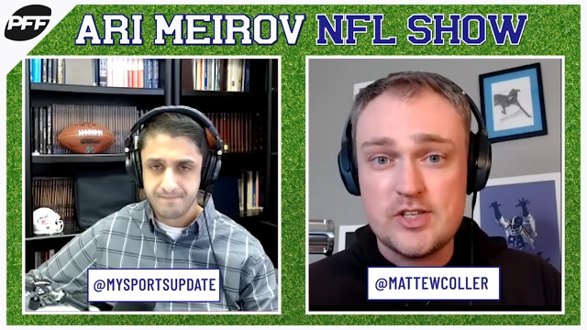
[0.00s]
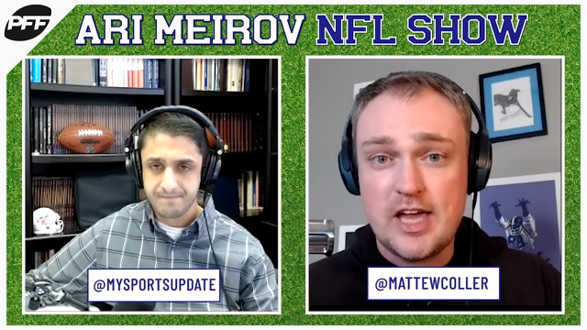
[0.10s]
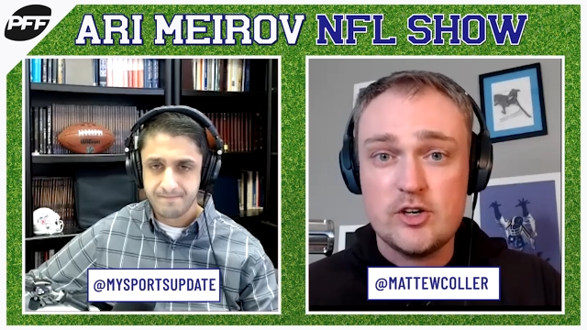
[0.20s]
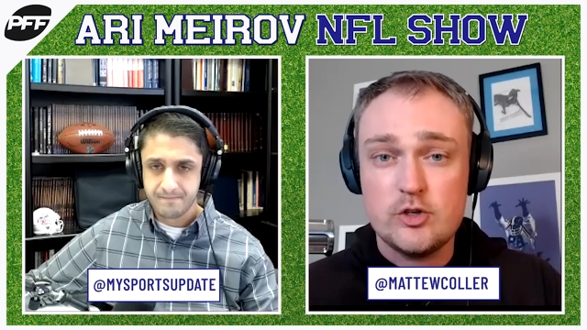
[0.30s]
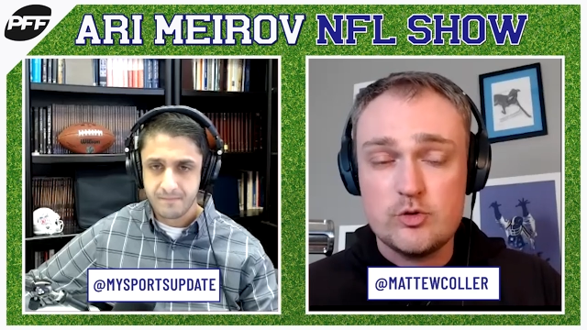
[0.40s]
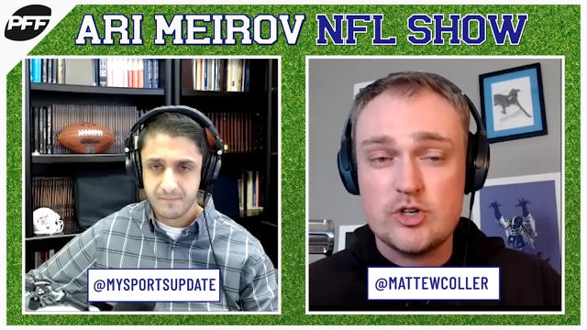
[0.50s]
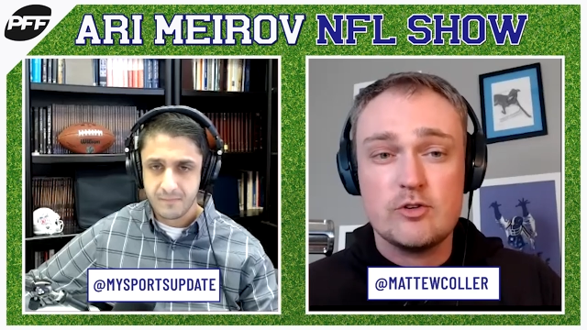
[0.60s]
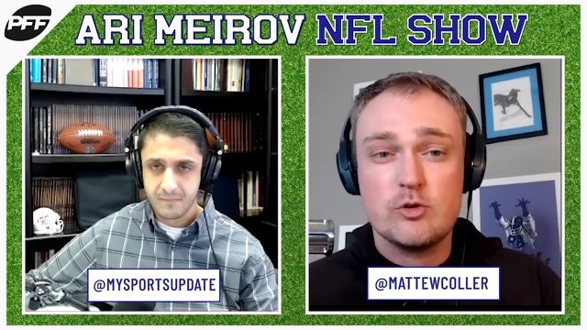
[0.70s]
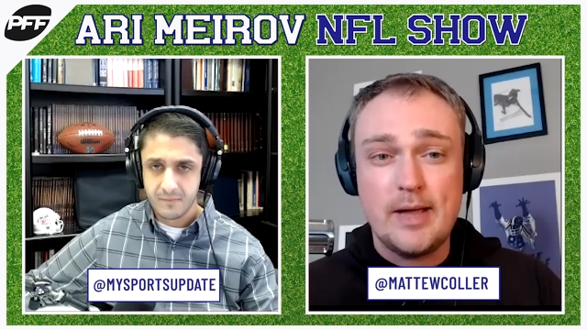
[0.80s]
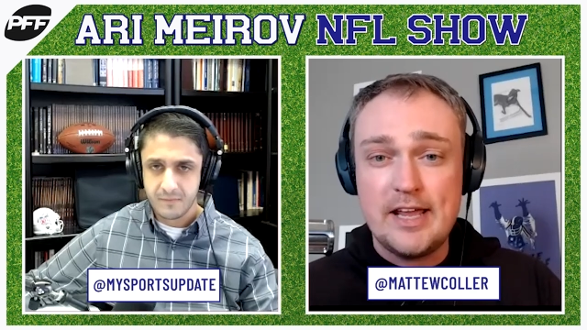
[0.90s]
Speaker 1: had a new
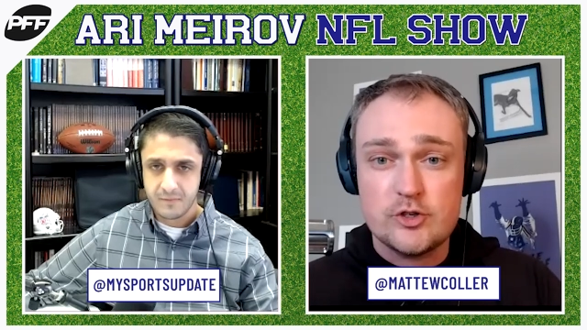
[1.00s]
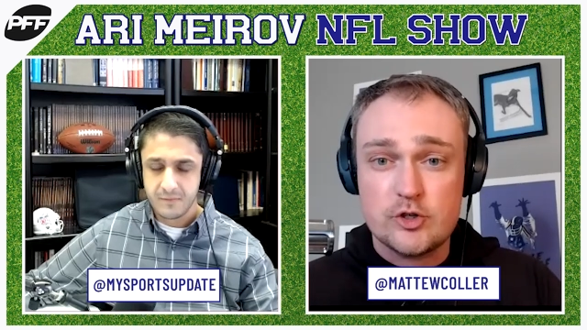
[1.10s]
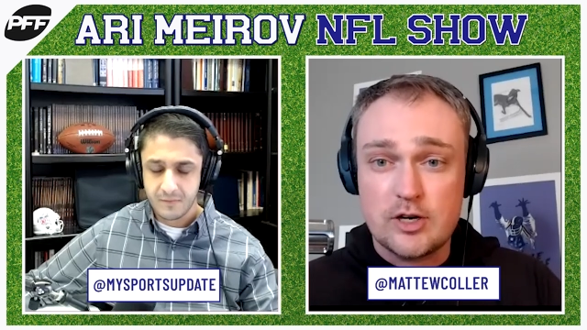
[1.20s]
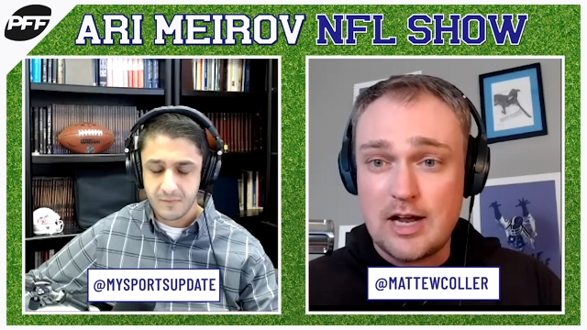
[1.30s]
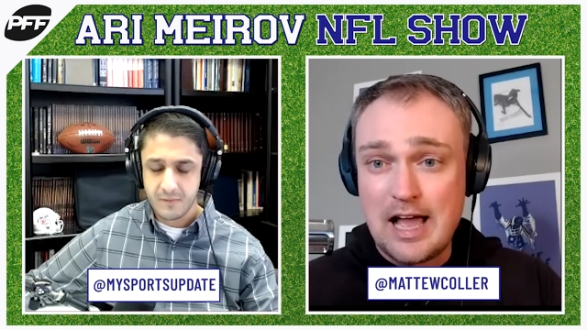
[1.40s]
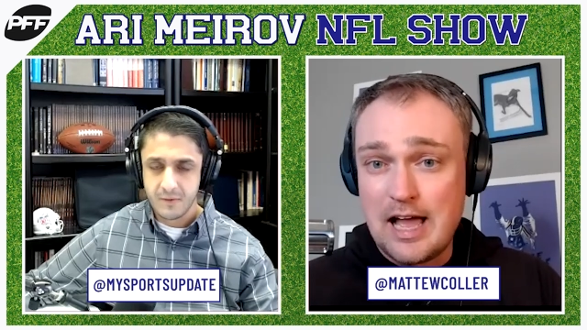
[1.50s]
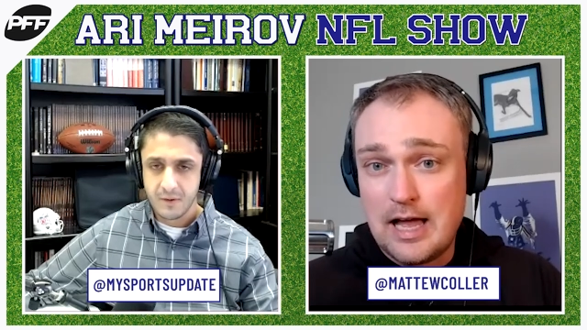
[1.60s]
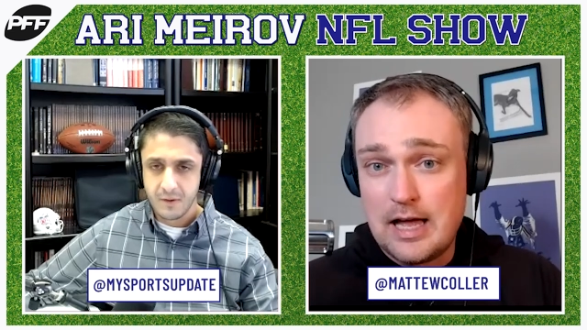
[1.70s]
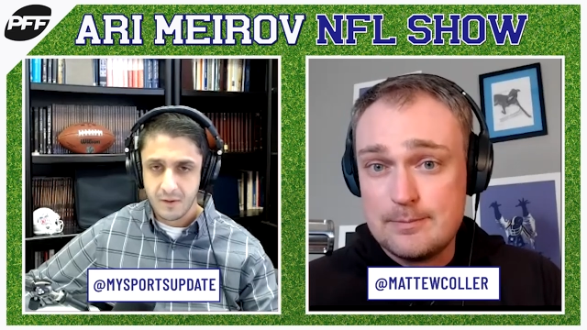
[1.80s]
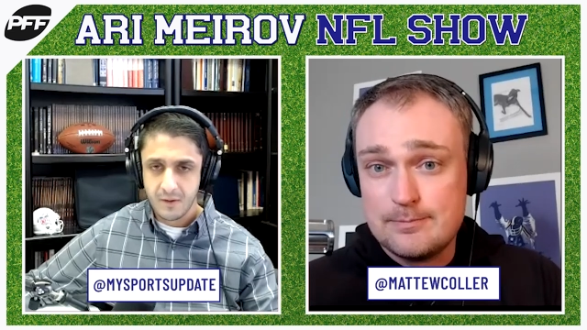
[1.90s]
general manager,
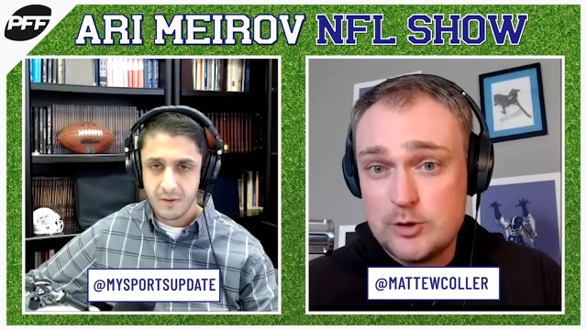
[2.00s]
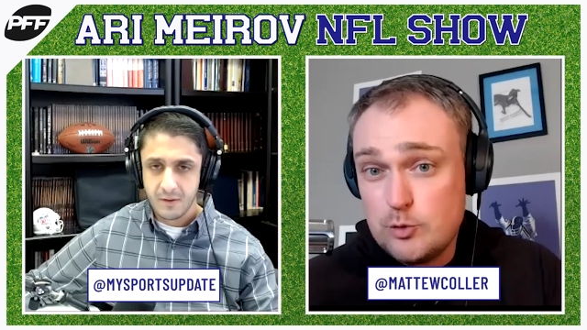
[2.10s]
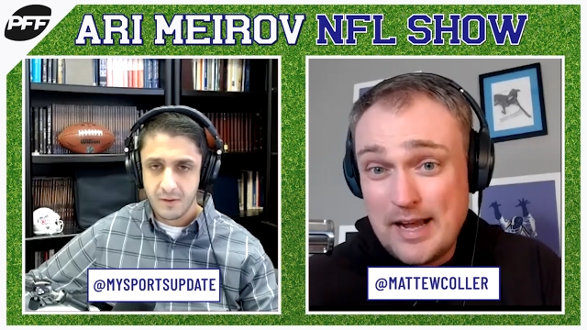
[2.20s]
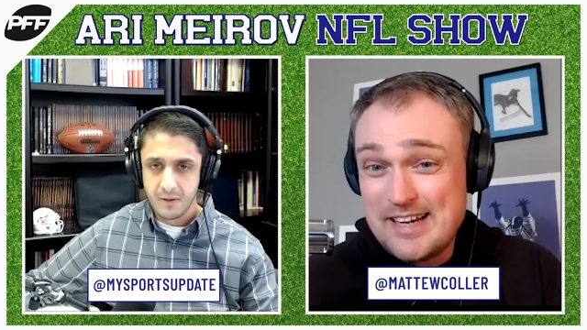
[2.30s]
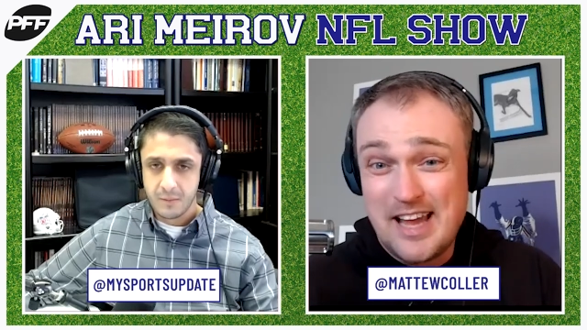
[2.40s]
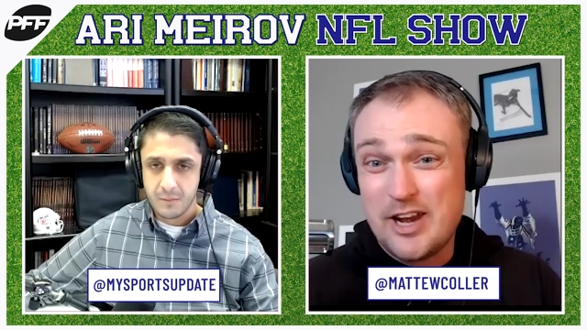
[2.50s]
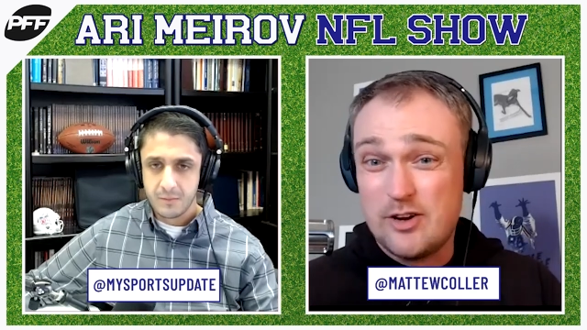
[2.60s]
um, you might not